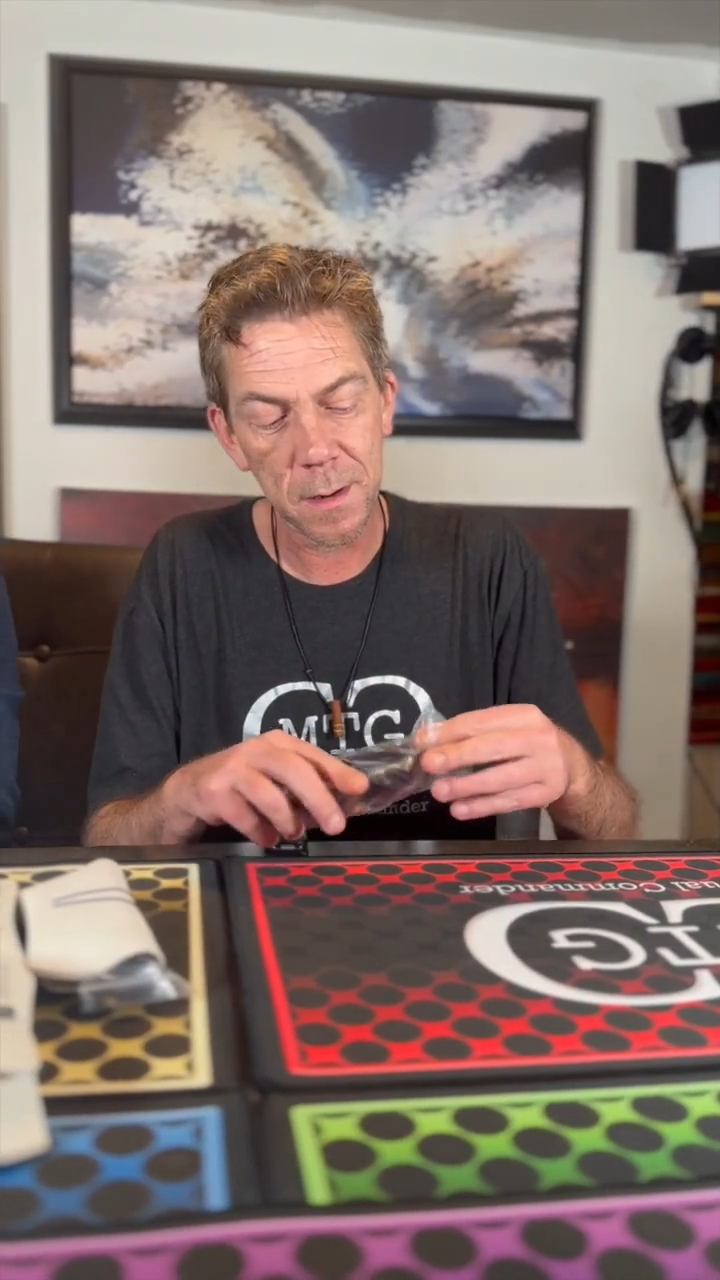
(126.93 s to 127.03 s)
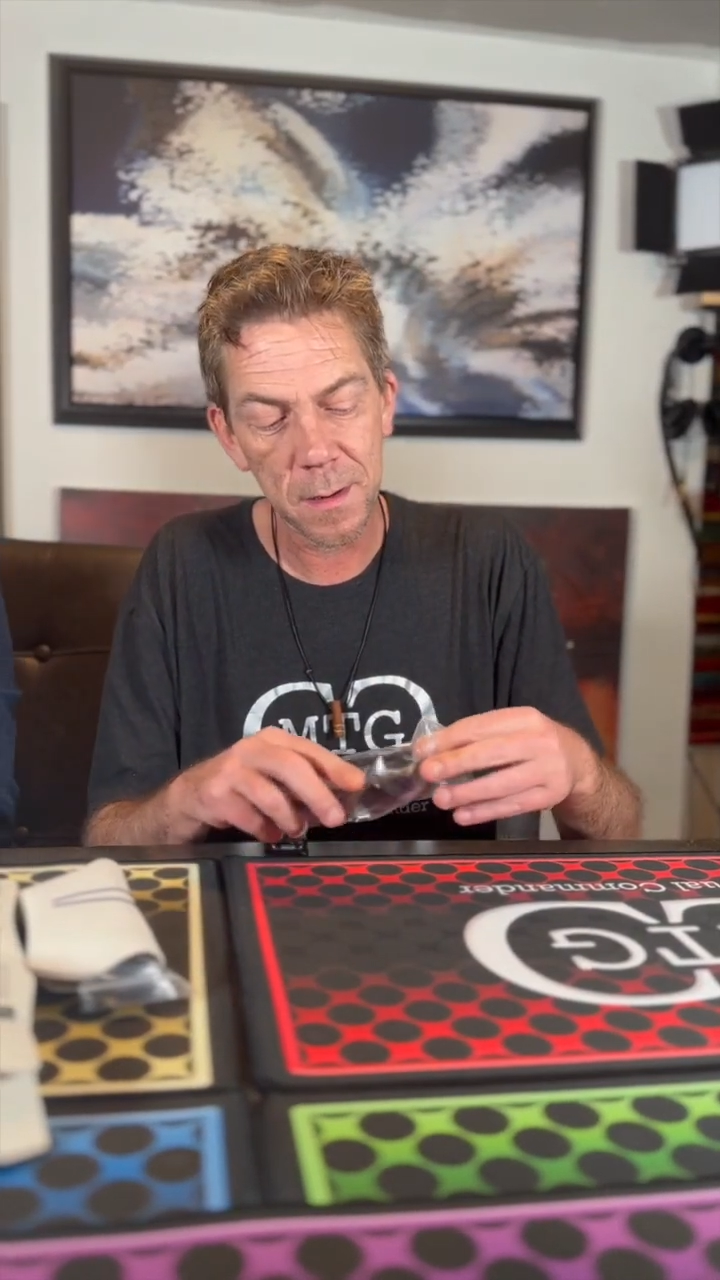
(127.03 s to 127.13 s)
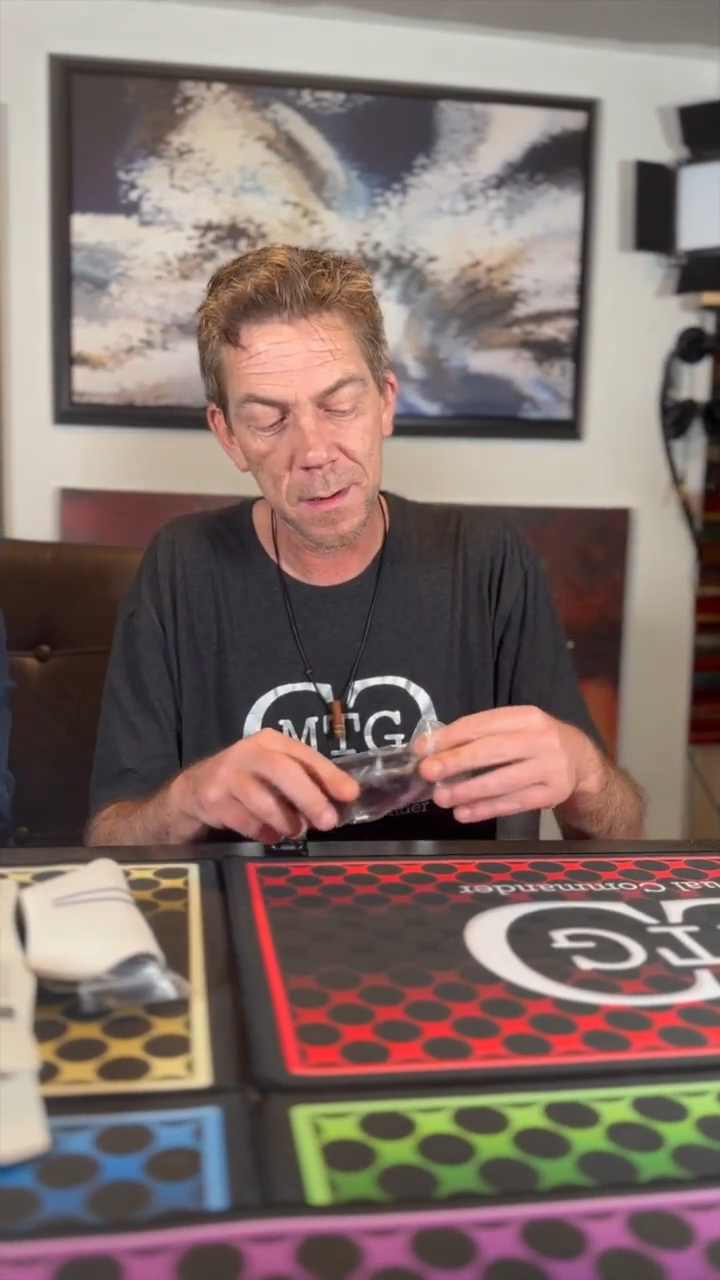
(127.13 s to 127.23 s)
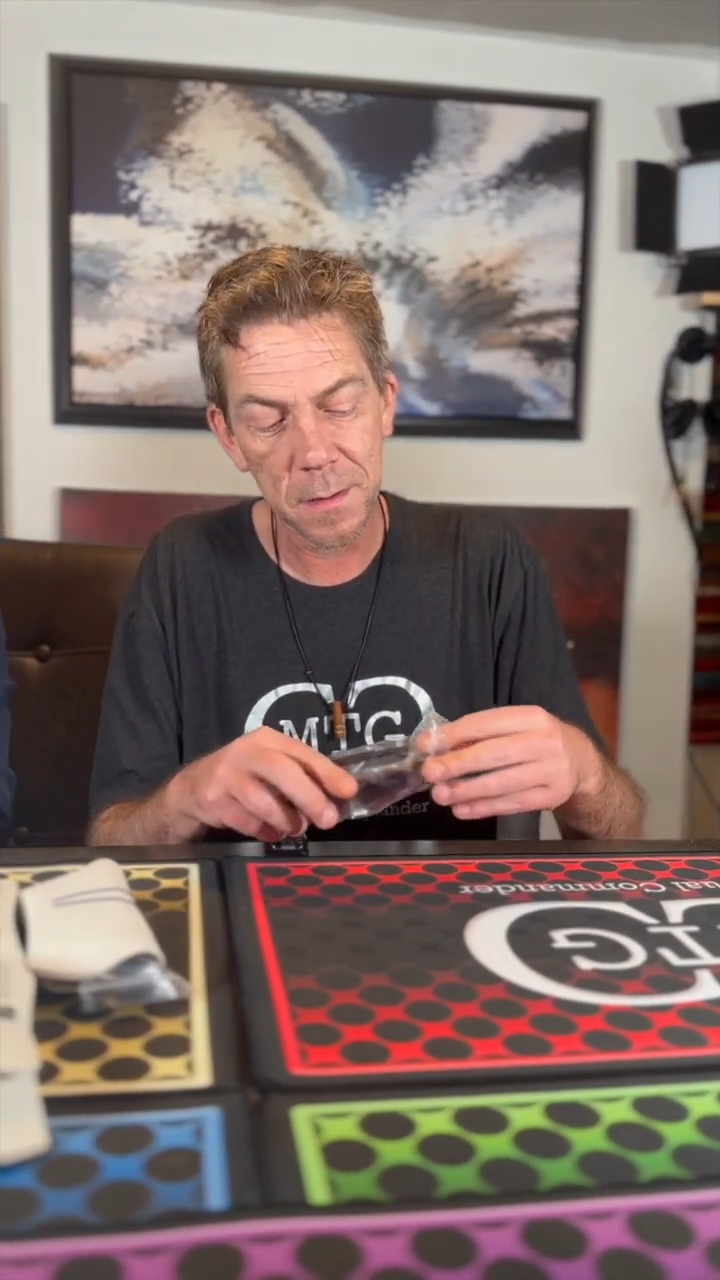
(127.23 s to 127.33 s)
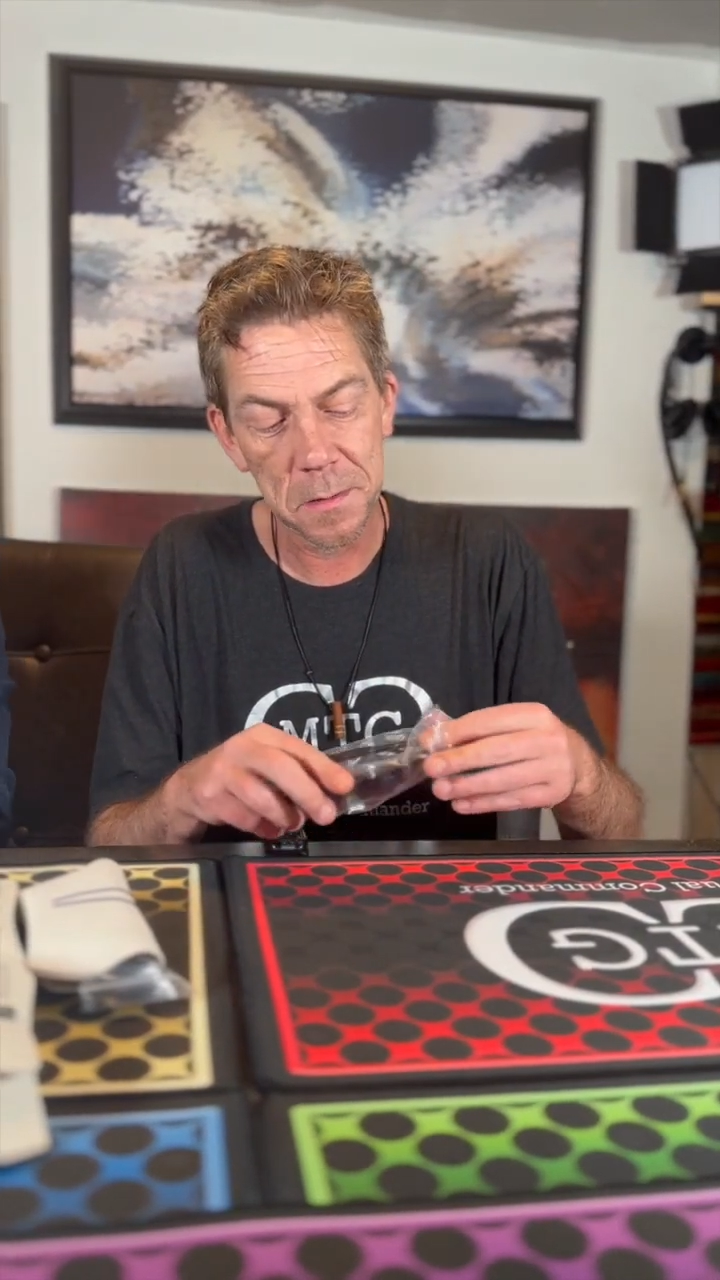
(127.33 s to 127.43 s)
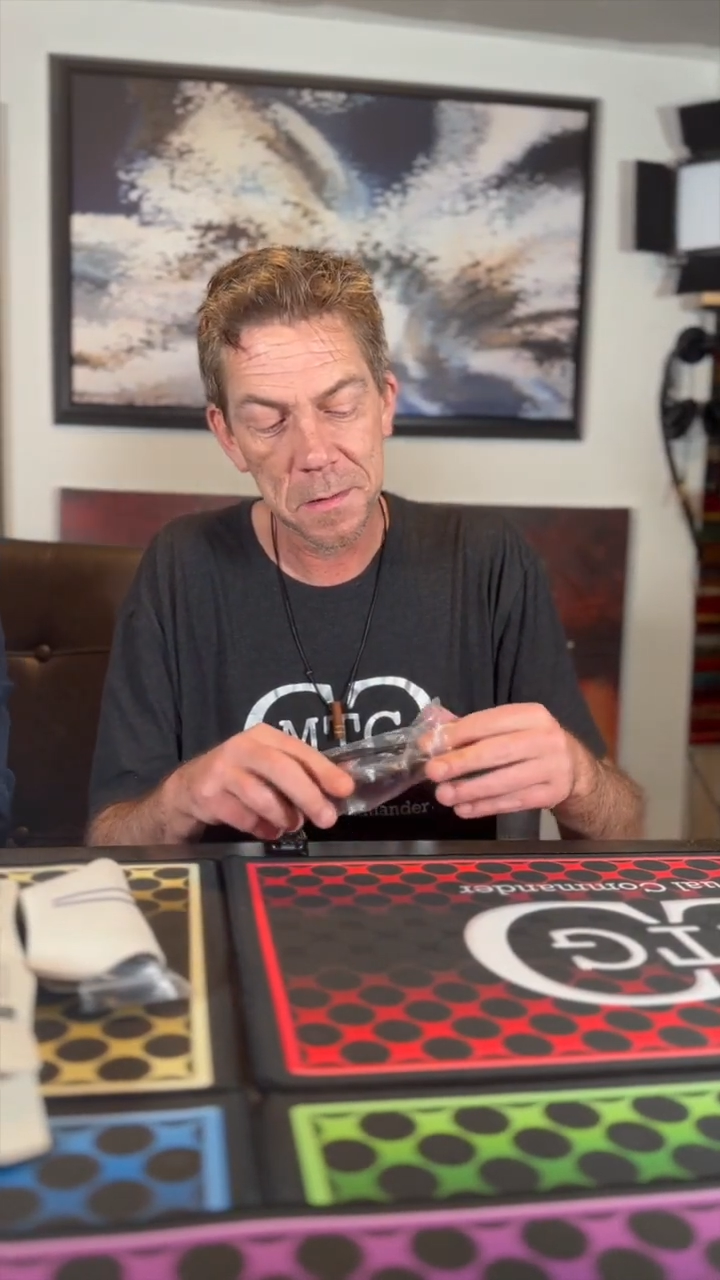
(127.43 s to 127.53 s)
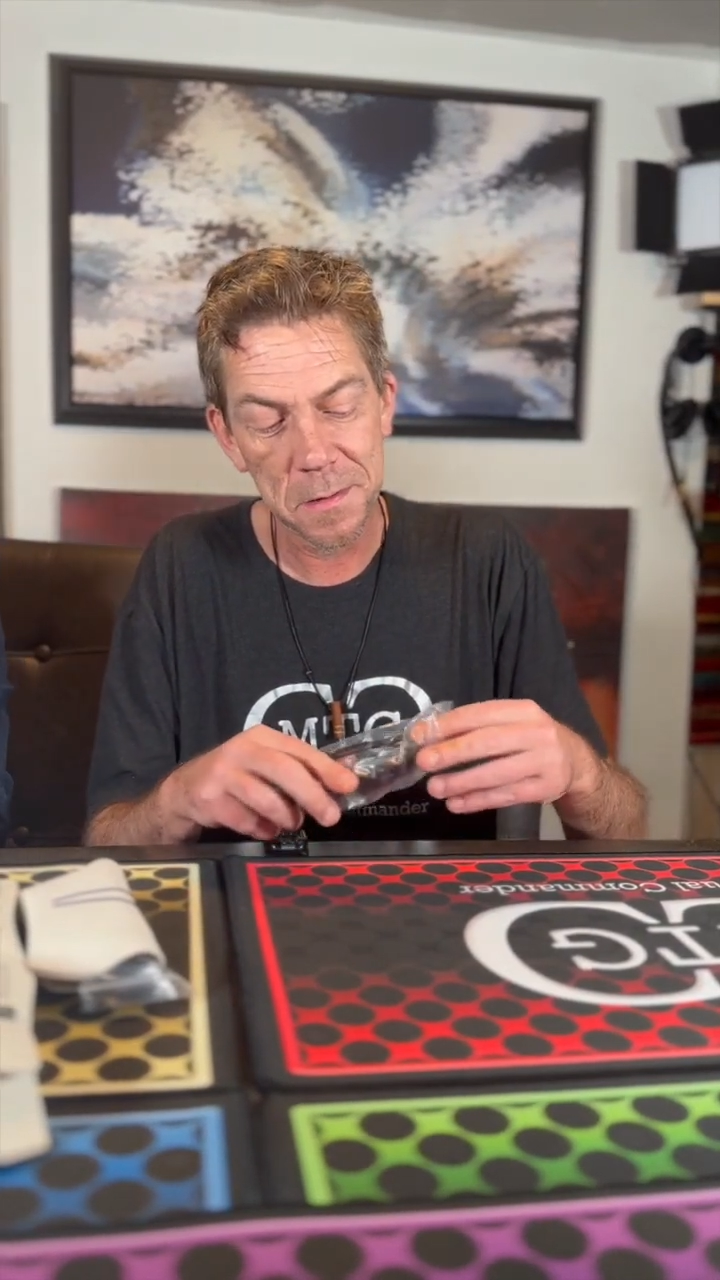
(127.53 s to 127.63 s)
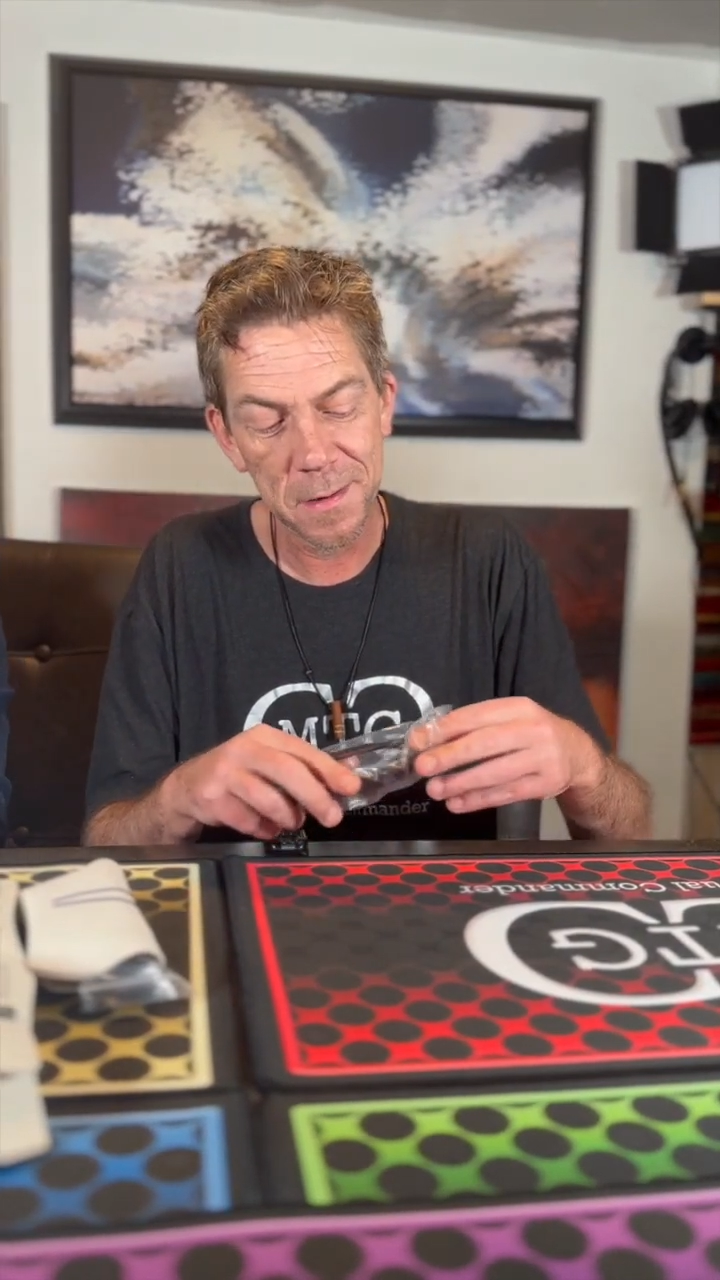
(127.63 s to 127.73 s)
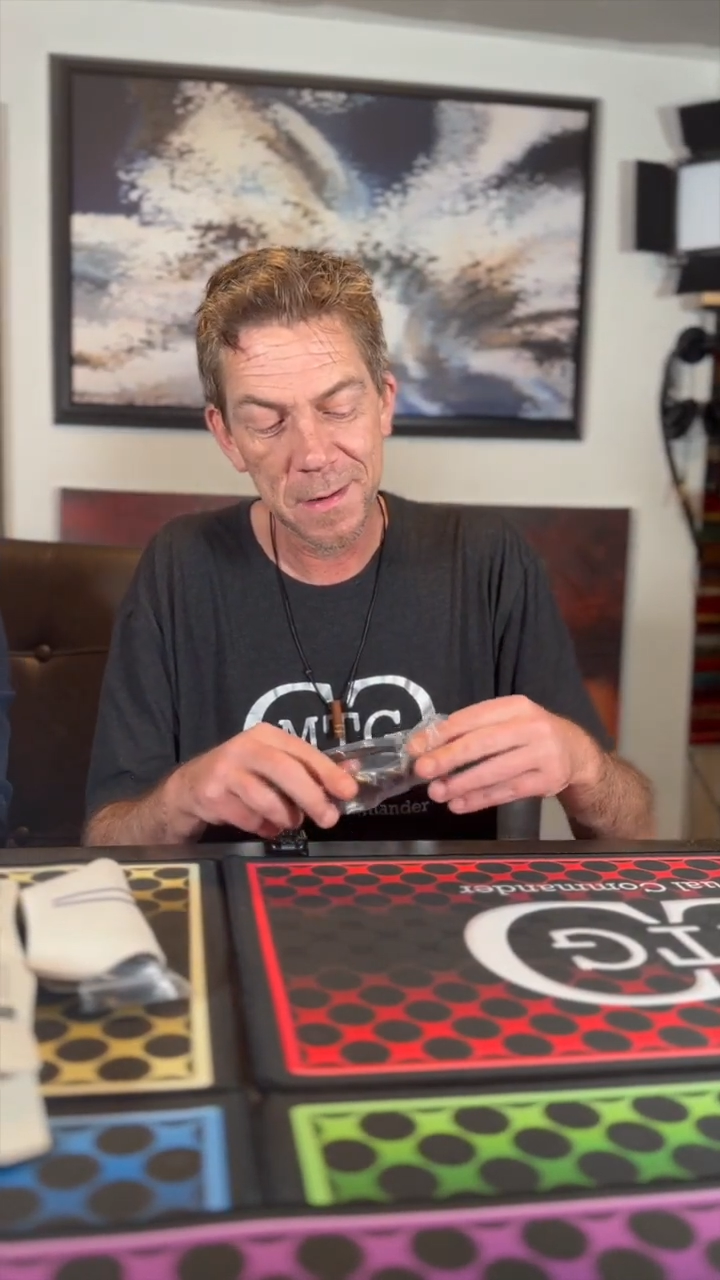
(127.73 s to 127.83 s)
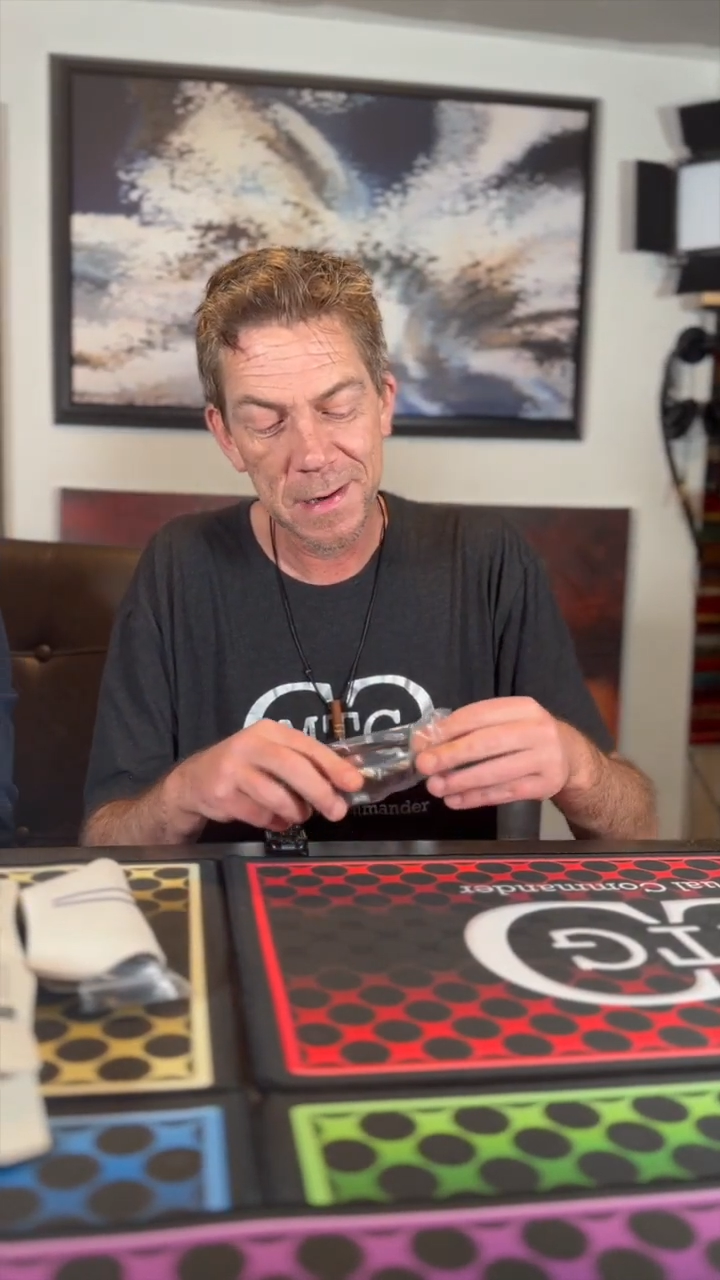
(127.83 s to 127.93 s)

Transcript: baby.